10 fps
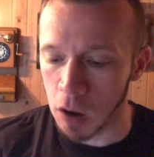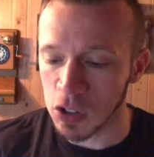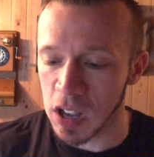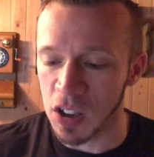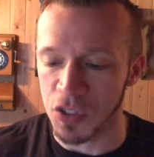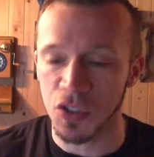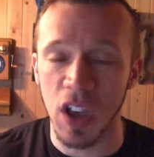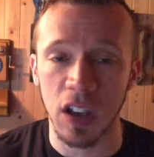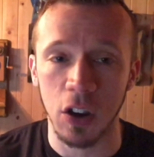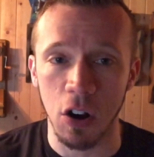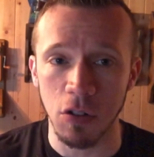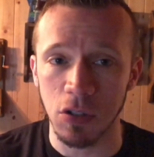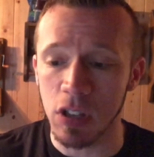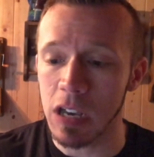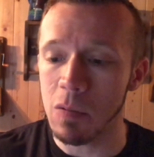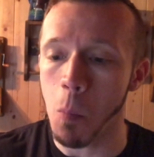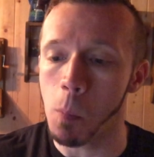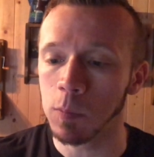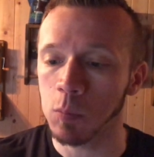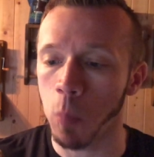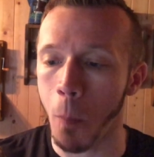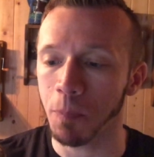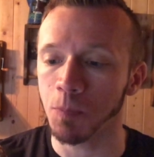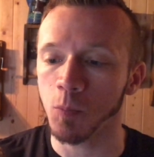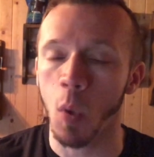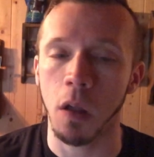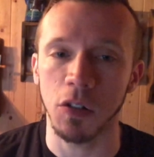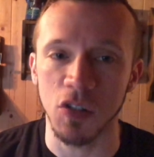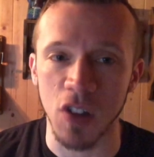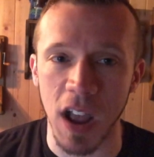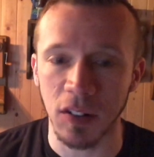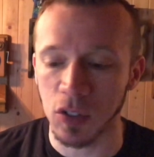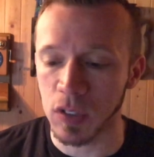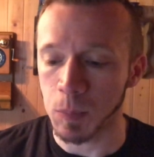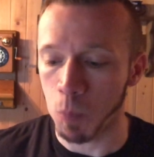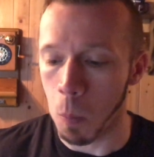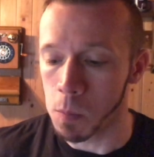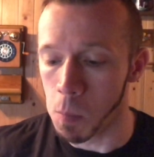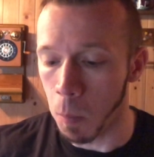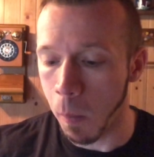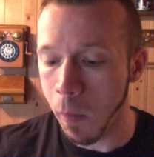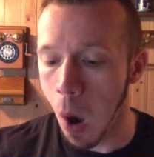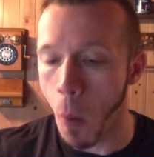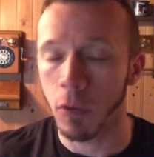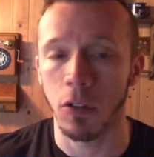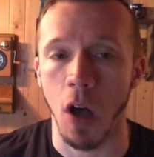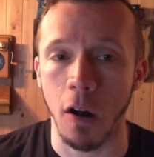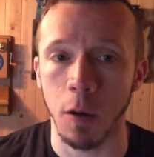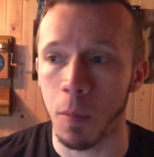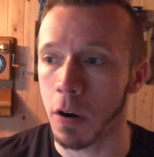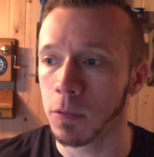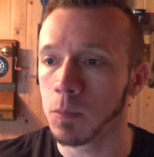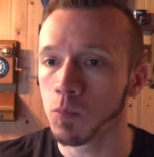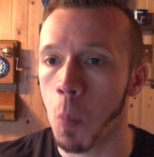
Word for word: It's like a thick, girthy, dense Larabar.